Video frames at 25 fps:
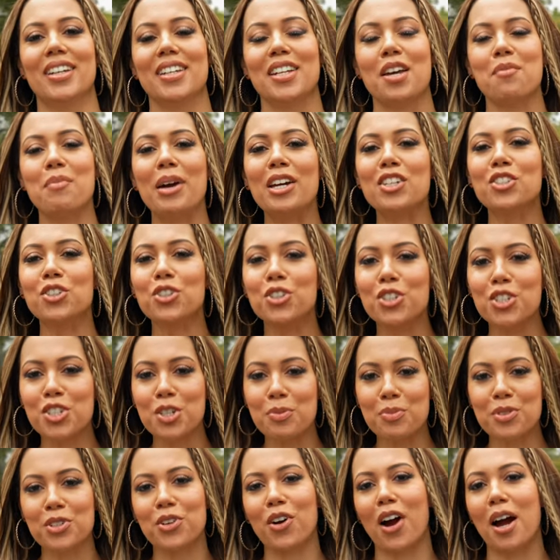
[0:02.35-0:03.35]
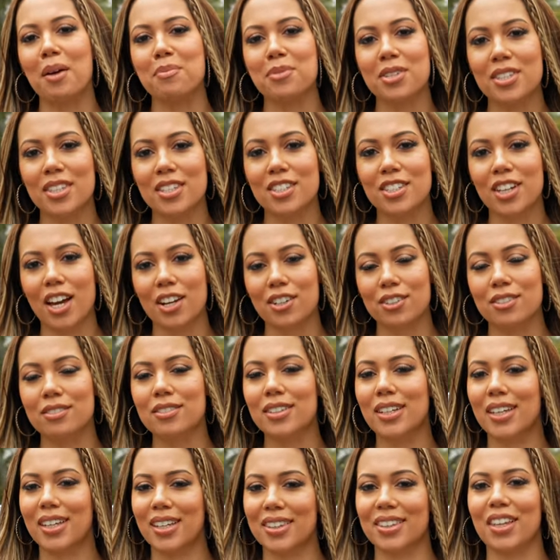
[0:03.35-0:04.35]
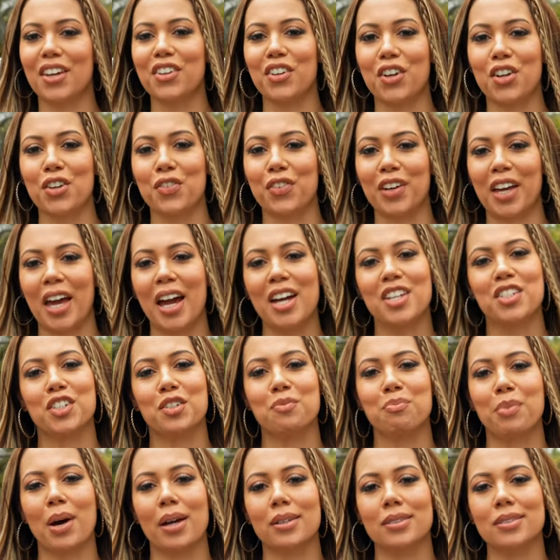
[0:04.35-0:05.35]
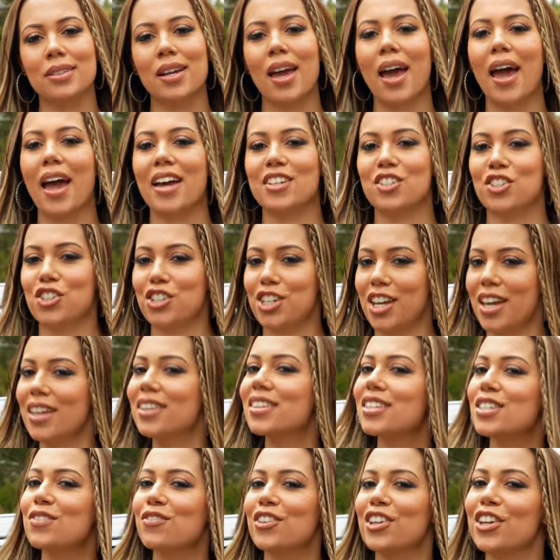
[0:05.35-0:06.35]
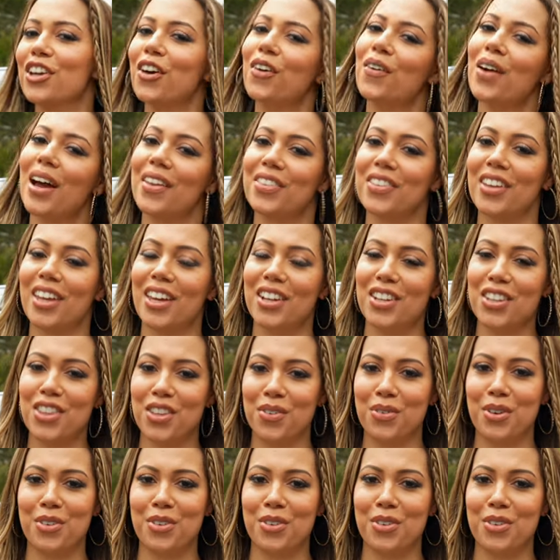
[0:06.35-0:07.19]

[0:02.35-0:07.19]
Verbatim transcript: Now make sure you subscribe to the channel, hit that notification button and share this video at the end of the